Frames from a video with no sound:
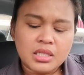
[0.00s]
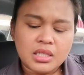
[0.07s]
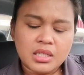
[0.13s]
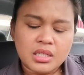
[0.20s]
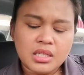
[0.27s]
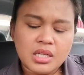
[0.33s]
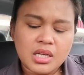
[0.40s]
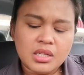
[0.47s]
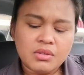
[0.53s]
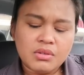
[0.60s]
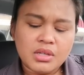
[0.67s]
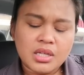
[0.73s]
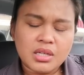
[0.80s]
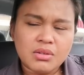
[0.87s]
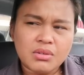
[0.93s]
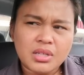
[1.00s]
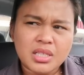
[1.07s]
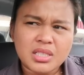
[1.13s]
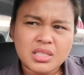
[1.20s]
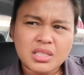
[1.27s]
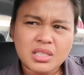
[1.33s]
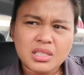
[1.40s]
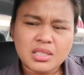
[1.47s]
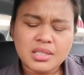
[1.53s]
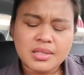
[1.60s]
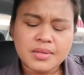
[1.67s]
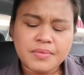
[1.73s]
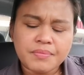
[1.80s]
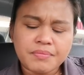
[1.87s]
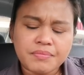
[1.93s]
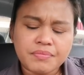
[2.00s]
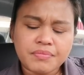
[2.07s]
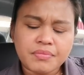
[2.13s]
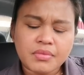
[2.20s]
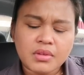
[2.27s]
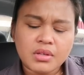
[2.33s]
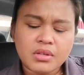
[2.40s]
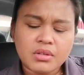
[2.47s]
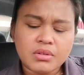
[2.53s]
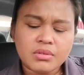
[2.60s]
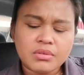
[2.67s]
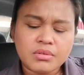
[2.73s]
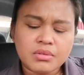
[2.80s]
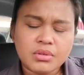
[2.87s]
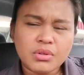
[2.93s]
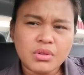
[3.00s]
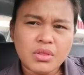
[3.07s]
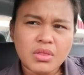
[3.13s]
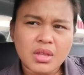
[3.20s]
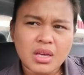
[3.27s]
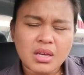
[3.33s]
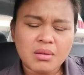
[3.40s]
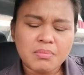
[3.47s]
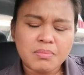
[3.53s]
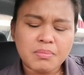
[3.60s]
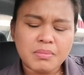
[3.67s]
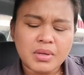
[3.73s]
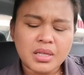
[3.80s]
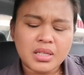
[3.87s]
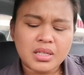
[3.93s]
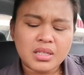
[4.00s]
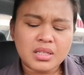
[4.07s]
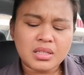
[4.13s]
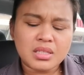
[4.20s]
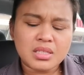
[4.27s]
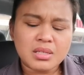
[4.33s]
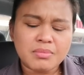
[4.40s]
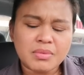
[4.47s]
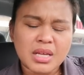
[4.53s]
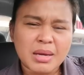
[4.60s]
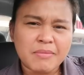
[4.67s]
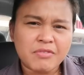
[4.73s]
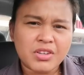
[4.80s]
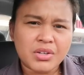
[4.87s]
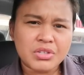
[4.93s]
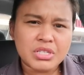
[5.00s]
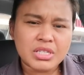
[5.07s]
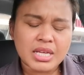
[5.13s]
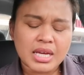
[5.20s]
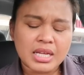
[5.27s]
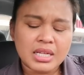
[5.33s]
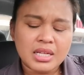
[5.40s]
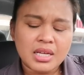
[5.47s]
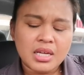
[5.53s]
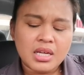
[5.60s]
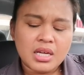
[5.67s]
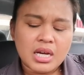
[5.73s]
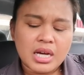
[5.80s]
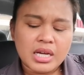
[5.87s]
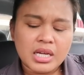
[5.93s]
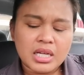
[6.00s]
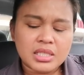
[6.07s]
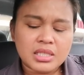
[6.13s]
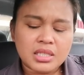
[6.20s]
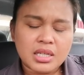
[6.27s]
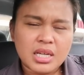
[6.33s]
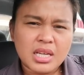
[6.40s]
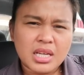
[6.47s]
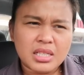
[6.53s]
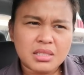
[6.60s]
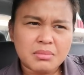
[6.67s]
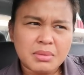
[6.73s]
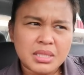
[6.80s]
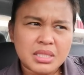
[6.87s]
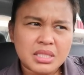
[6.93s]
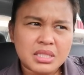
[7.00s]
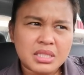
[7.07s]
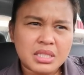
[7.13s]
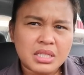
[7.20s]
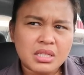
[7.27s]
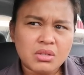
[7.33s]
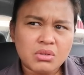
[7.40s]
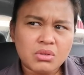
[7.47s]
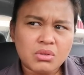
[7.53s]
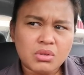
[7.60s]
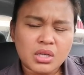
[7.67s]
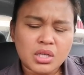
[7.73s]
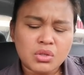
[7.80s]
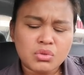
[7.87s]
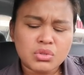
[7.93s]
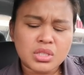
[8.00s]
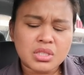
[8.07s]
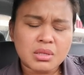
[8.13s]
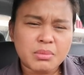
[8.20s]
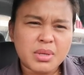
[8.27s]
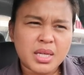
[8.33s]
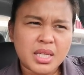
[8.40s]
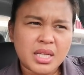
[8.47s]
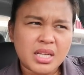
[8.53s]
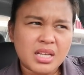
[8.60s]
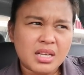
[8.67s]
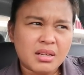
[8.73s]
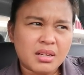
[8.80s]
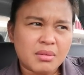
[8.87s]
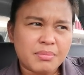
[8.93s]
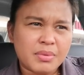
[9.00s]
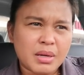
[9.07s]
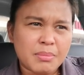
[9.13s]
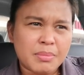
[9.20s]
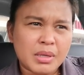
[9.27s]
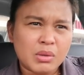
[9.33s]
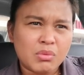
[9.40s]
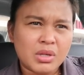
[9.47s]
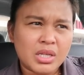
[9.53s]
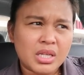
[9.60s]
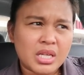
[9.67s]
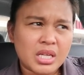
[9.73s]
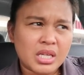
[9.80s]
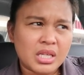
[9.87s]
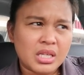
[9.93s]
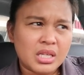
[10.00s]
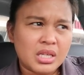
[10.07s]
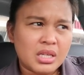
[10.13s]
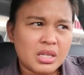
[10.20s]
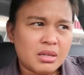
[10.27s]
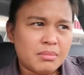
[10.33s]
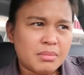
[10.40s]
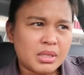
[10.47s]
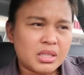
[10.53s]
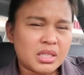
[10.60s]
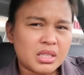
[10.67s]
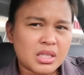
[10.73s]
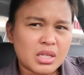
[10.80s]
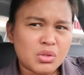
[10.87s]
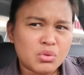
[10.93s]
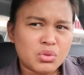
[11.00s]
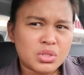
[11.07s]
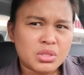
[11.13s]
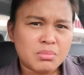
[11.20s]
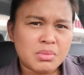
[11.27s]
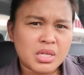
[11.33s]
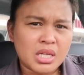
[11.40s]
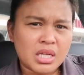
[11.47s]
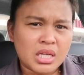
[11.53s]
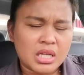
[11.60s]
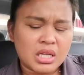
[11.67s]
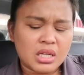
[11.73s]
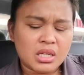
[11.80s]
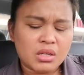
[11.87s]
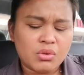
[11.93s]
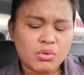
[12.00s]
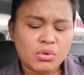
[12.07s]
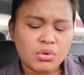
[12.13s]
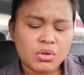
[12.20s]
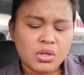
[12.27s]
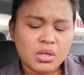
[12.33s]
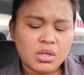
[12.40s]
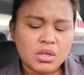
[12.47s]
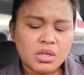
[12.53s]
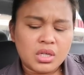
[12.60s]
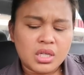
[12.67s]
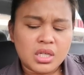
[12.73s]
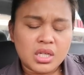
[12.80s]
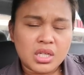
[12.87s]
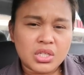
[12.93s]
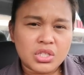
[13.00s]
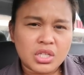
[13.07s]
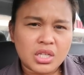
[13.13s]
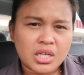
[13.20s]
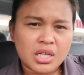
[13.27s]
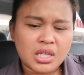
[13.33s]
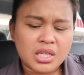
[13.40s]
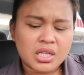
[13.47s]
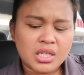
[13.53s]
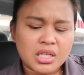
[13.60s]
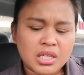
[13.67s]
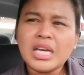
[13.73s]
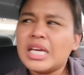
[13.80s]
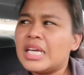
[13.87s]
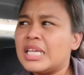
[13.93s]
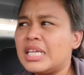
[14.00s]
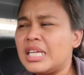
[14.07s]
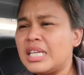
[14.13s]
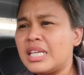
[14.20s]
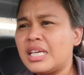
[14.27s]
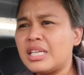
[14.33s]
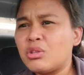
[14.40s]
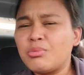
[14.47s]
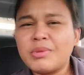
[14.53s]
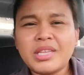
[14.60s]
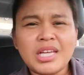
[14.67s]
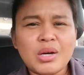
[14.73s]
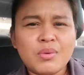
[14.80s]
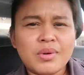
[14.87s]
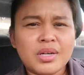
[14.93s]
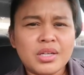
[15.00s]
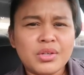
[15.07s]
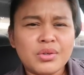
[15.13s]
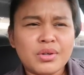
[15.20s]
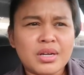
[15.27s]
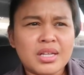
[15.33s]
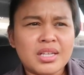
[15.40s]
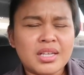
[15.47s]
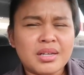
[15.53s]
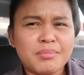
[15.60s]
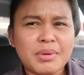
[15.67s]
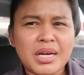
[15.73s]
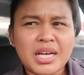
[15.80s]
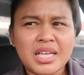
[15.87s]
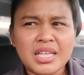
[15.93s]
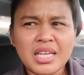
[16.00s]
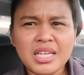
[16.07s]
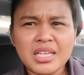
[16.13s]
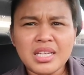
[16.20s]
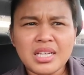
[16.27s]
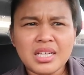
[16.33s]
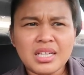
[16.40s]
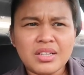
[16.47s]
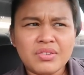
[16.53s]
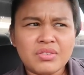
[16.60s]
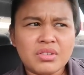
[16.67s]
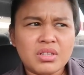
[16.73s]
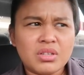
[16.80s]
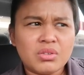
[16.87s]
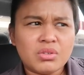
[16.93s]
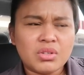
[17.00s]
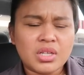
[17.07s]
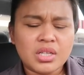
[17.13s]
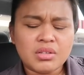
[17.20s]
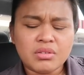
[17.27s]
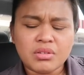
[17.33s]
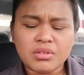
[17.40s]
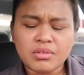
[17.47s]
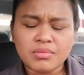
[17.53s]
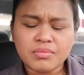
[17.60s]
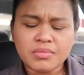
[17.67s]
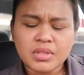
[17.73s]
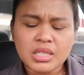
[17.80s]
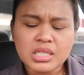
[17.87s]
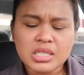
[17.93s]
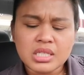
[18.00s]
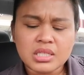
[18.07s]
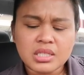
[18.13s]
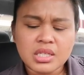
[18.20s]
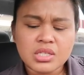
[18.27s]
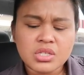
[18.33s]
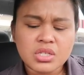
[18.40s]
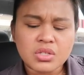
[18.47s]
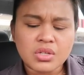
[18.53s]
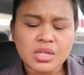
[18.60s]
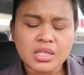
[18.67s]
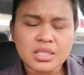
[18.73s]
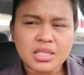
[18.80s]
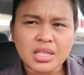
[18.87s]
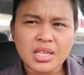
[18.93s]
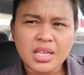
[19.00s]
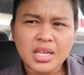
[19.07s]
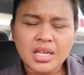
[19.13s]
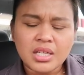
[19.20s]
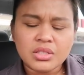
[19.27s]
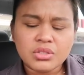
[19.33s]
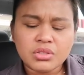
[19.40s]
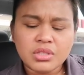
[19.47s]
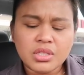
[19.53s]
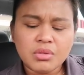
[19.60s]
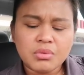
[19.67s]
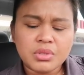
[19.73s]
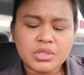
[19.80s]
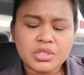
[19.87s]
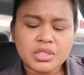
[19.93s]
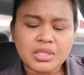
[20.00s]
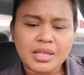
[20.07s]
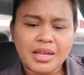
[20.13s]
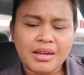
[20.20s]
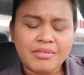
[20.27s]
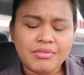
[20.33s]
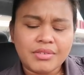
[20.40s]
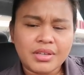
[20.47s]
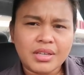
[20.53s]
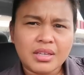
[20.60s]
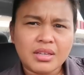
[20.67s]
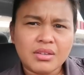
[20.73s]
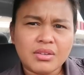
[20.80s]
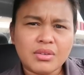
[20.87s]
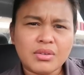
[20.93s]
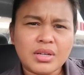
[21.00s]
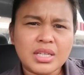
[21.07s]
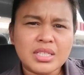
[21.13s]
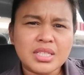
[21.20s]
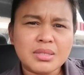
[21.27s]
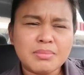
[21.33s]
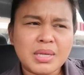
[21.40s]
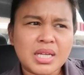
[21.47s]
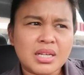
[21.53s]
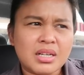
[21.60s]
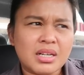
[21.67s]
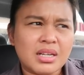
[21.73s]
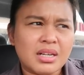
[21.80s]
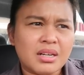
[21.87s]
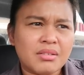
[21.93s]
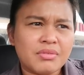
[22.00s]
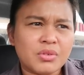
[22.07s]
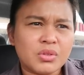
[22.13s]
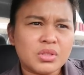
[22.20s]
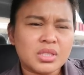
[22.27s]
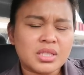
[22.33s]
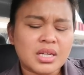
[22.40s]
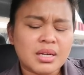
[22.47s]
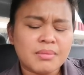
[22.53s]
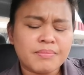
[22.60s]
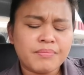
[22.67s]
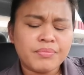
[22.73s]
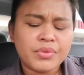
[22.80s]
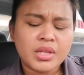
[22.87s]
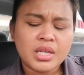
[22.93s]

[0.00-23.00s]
naano lang ako guys, kasi you know, good thing and then at the same time very sad. I ask my sister-in-law kung anong sasabihin nila kapag one day magtatanong si Bianan kung hindi na siya nakarinig, hindi na tumatawag yung anak, panganay niya, ganun. I don't know, it's just really sad. Today we're just laughing, you know, I just make her laugh all the time